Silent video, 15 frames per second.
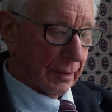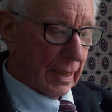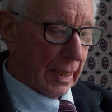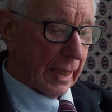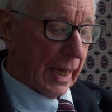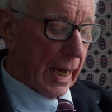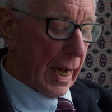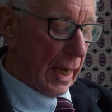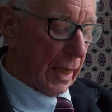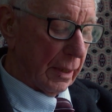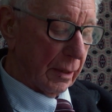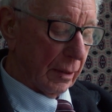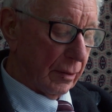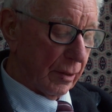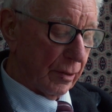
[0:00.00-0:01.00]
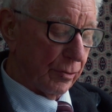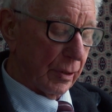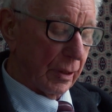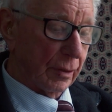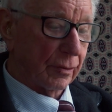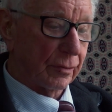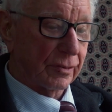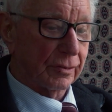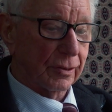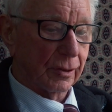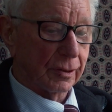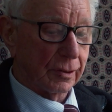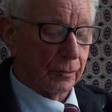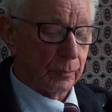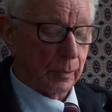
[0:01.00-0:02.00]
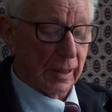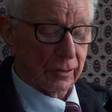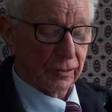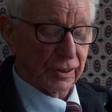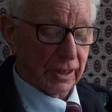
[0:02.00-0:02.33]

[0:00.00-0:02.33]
a guide and they drilled sort of about